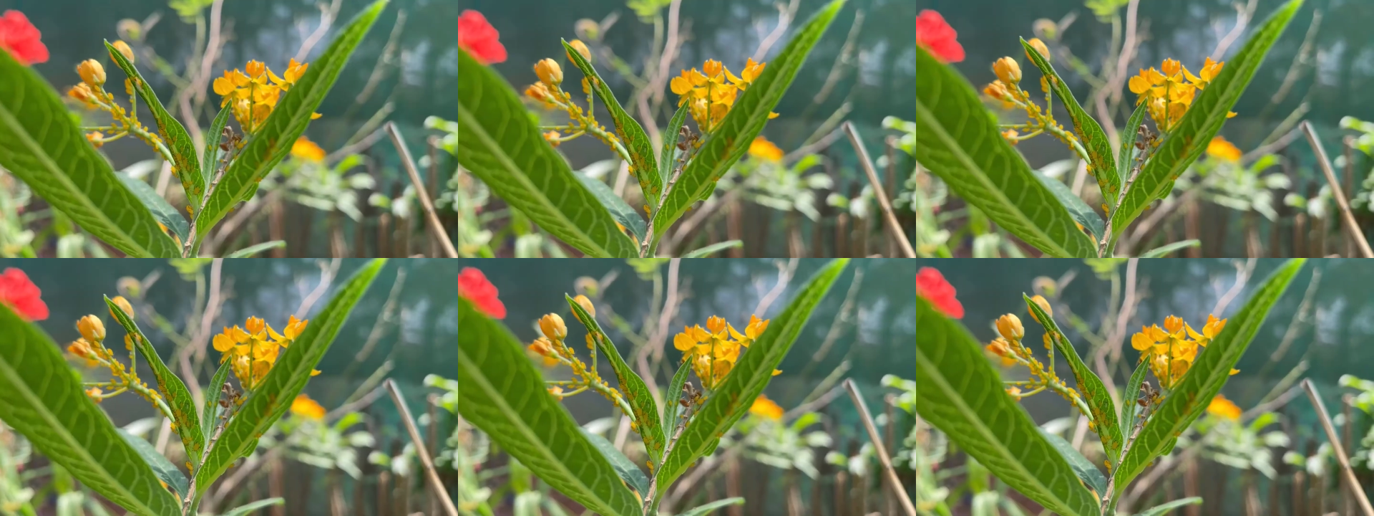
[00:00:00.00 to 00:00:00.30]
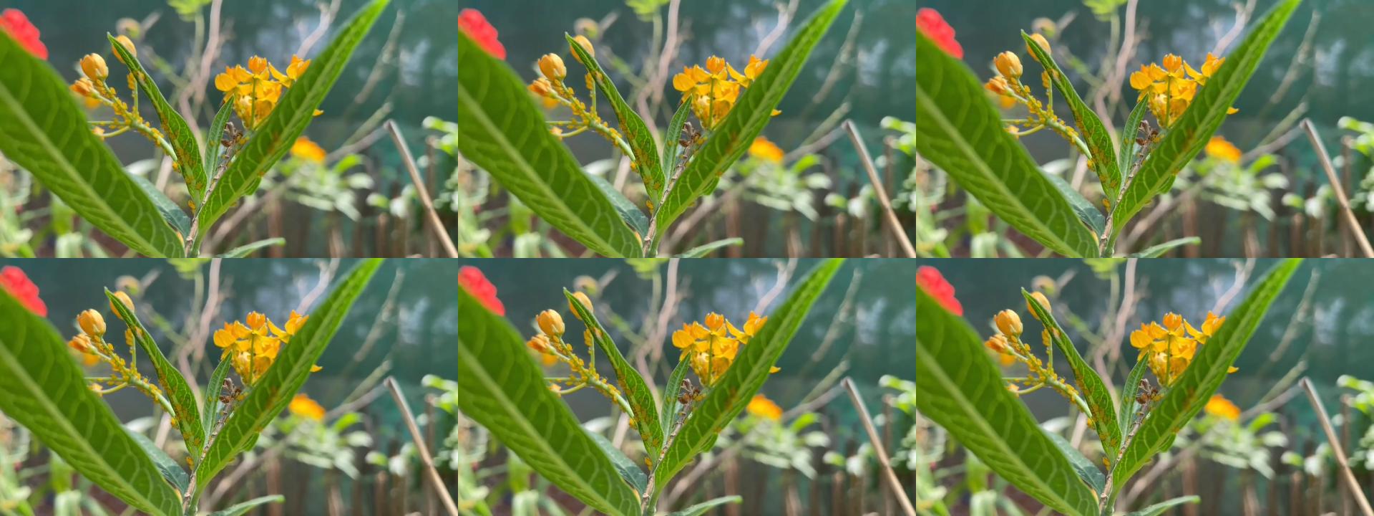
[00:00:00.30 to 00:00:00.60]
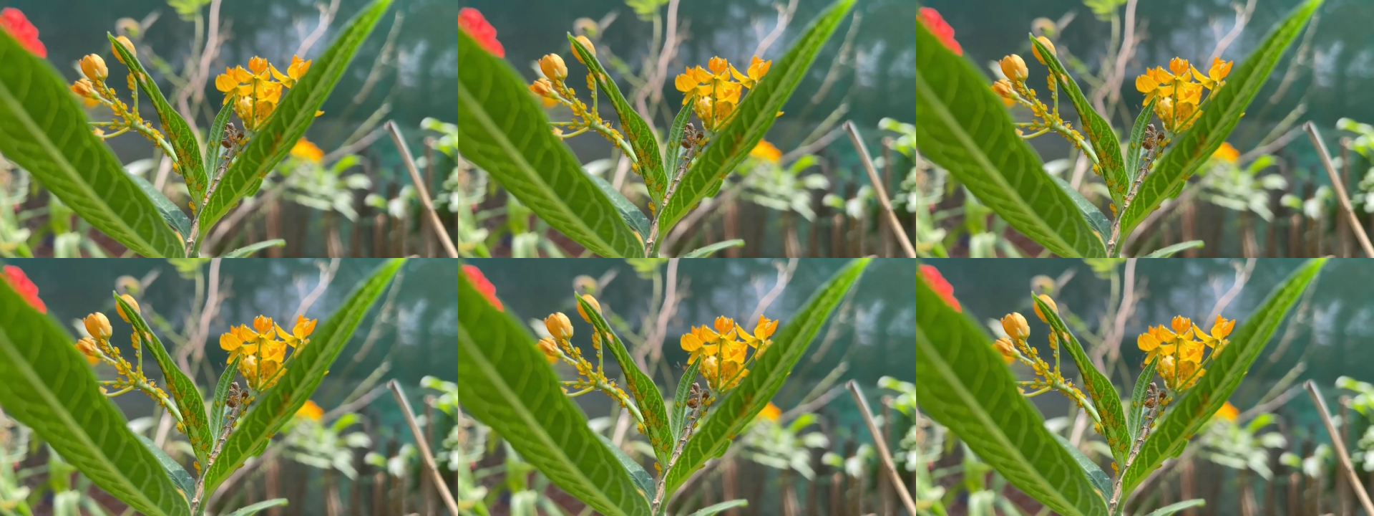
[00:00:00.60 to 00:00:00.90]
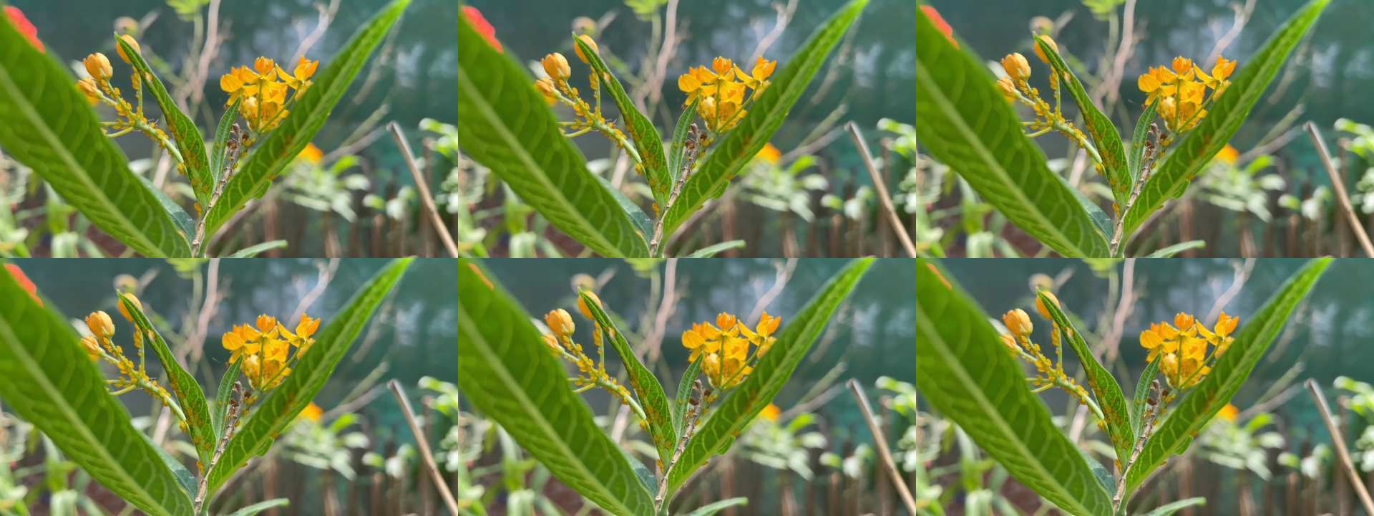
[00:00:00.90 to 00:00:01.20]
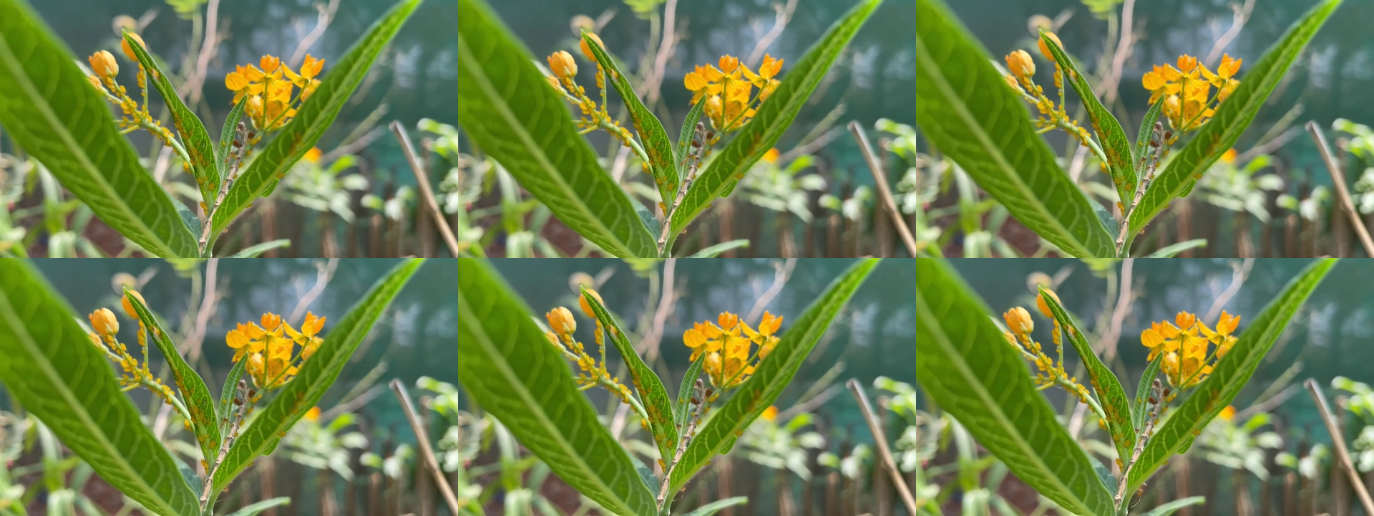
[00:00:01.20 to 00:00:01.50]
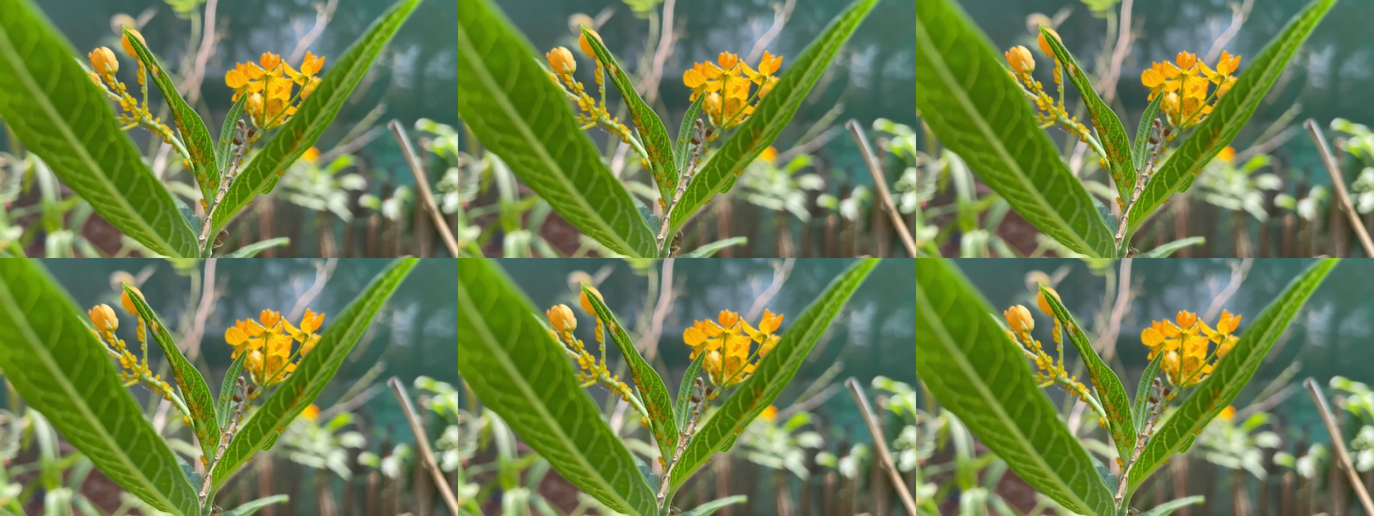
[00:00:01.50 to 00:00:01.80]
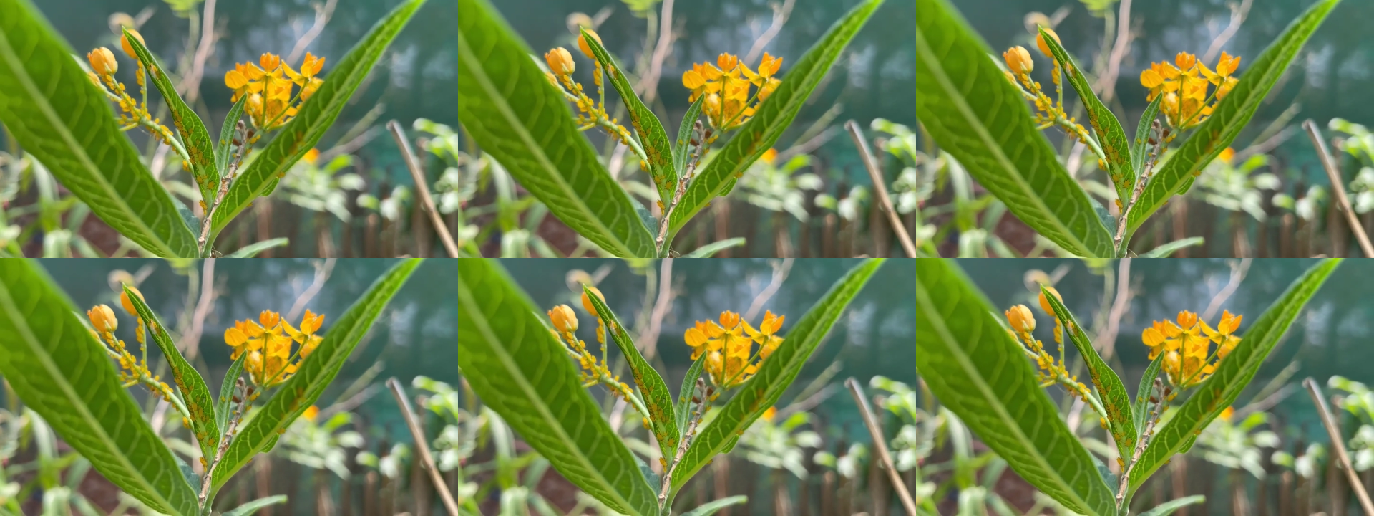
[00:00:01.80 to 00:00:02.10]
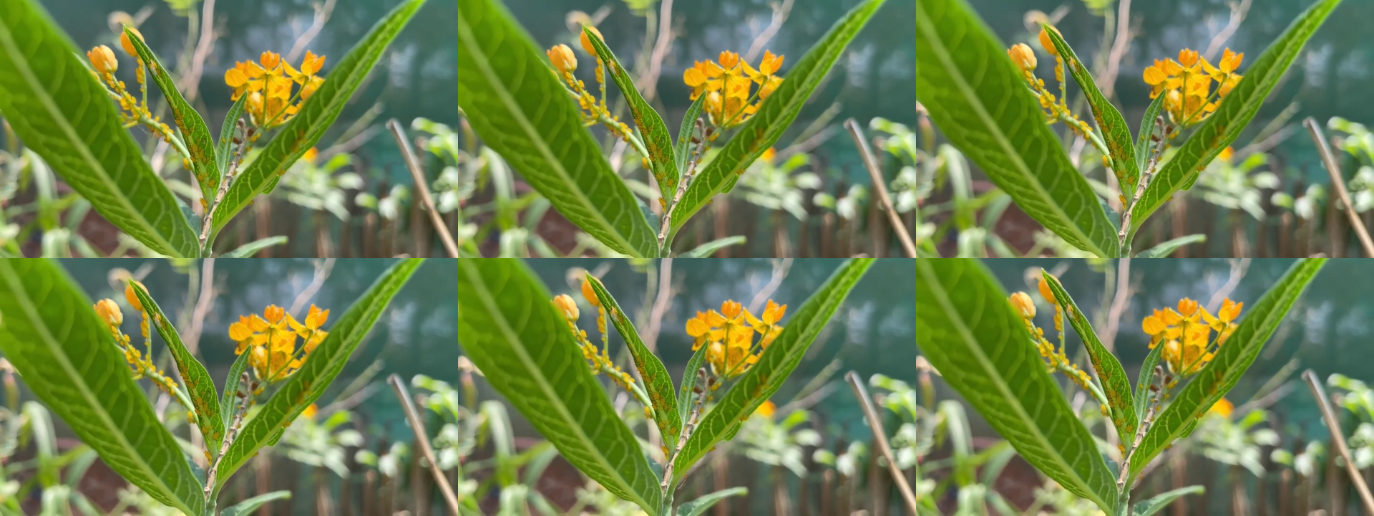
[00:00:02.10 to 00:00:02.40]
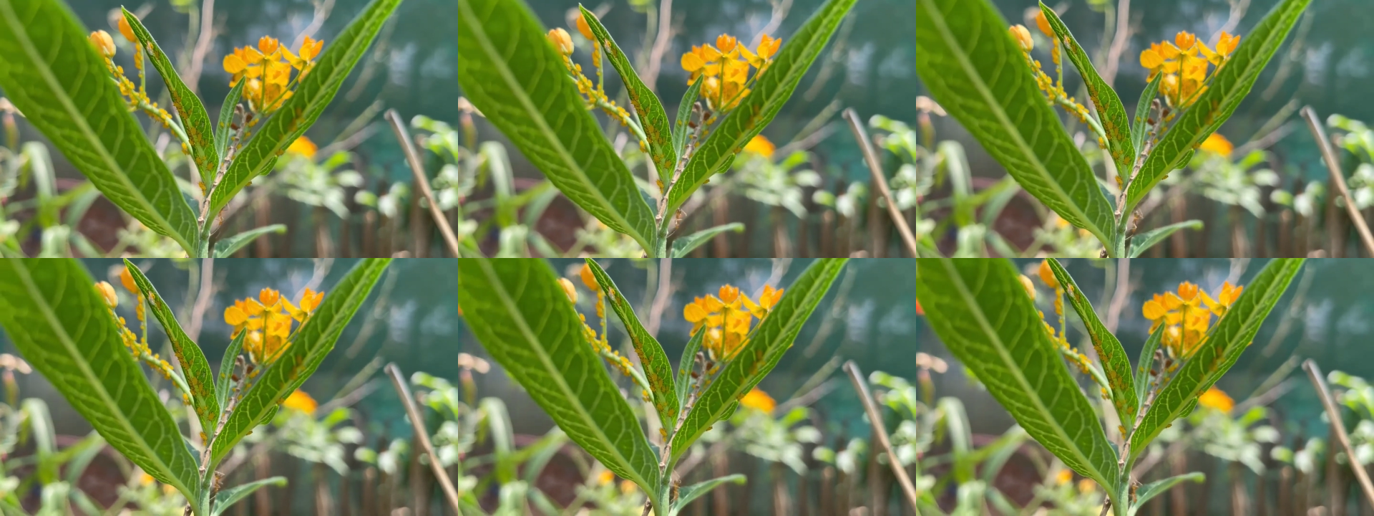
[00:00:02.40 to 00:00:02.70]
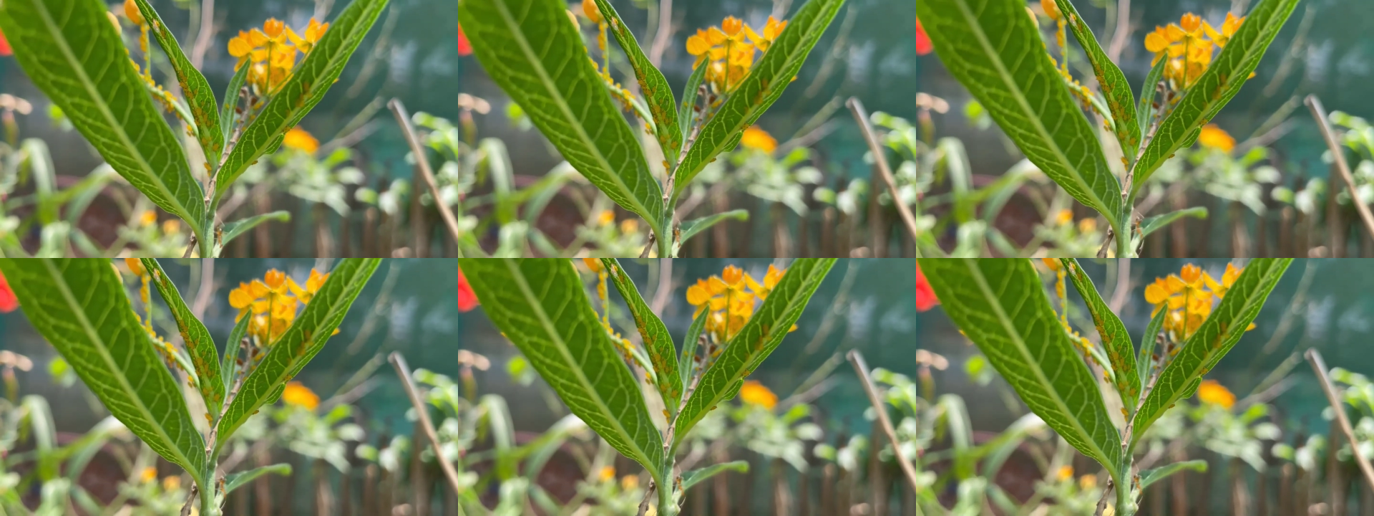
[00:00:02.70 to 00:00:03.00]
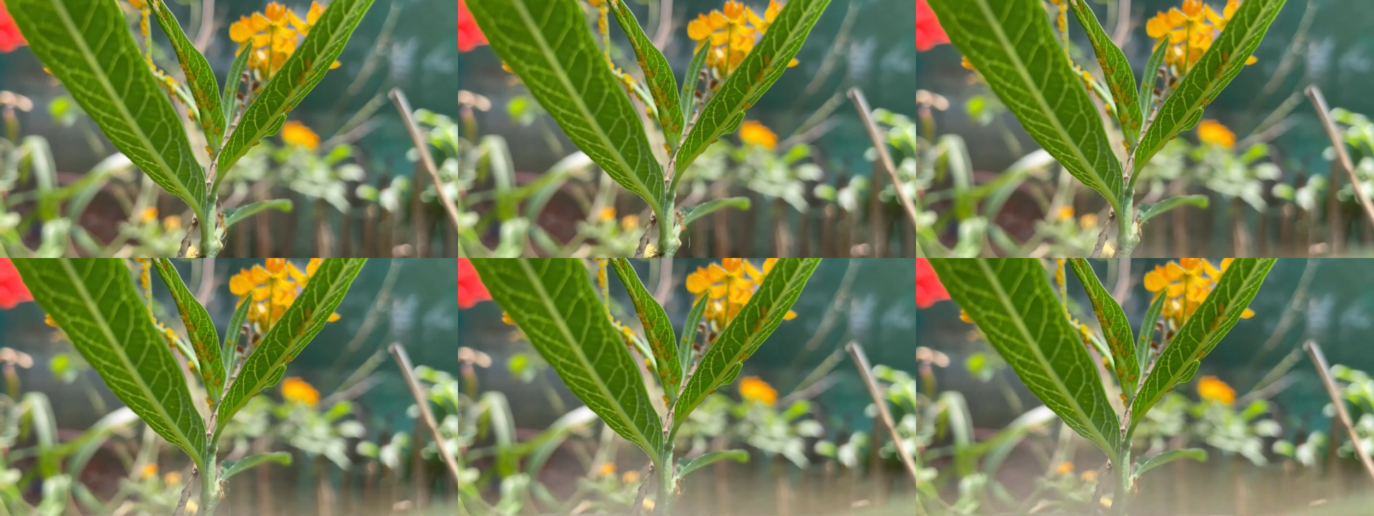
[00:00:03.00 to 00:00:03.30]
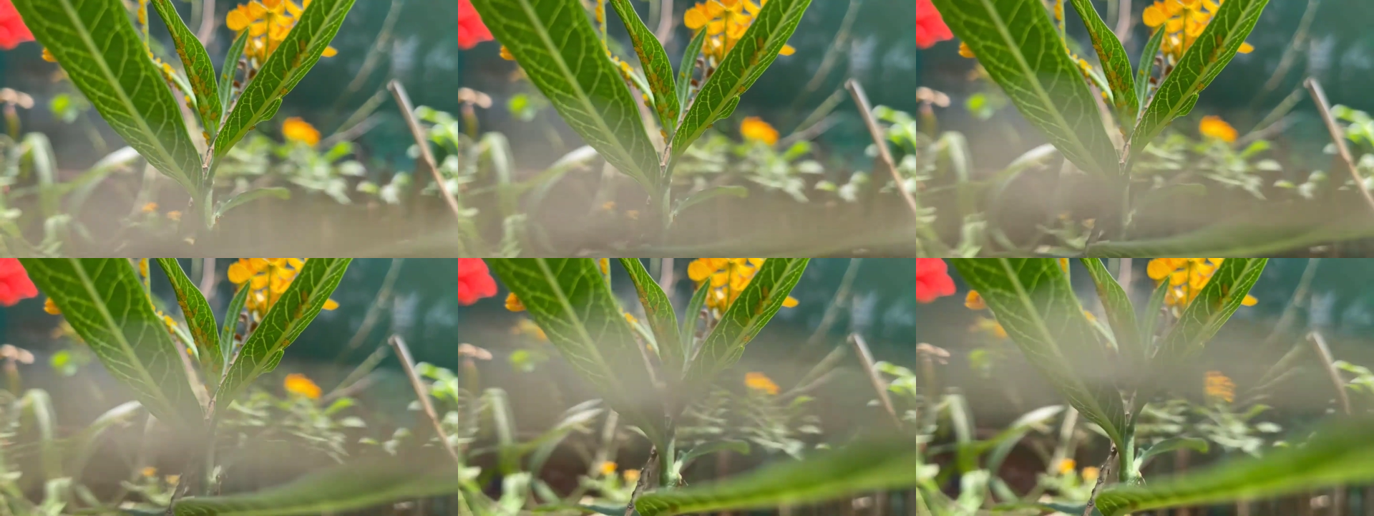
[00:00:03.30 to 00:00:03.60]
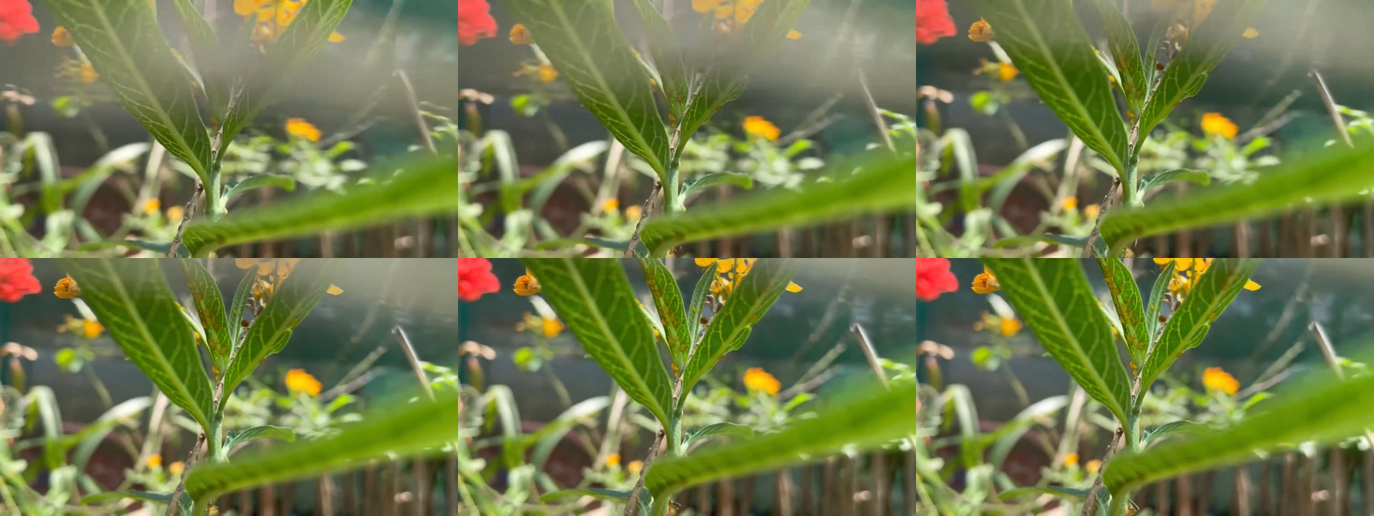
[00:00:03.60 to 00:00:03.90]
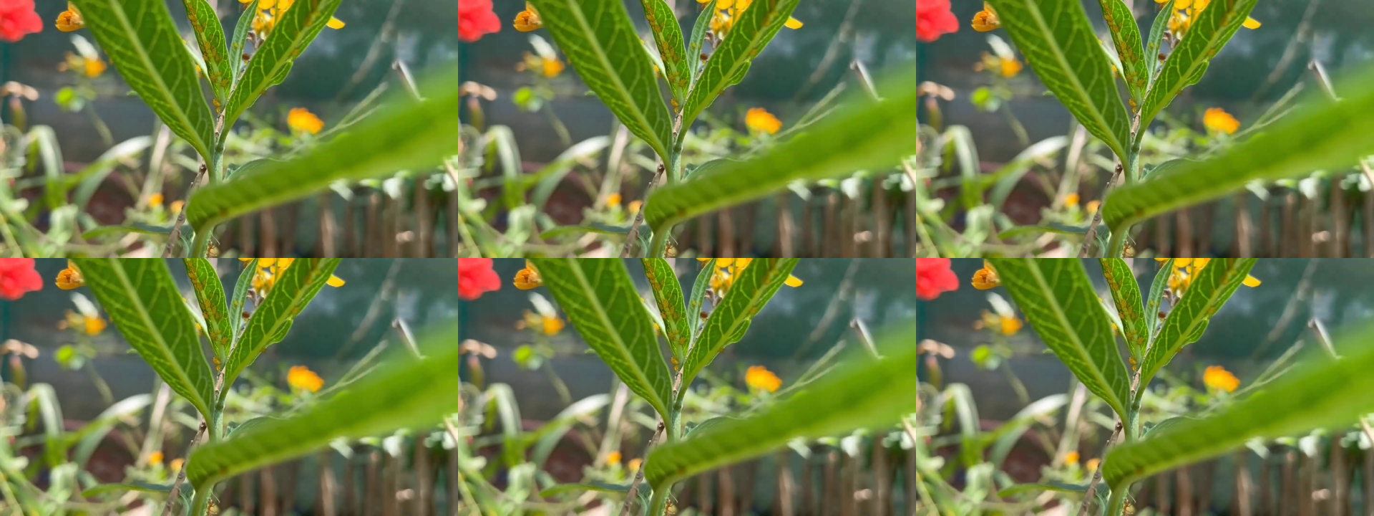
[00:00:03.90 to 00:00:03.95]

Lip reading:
No face is visible, so there are no lips to read.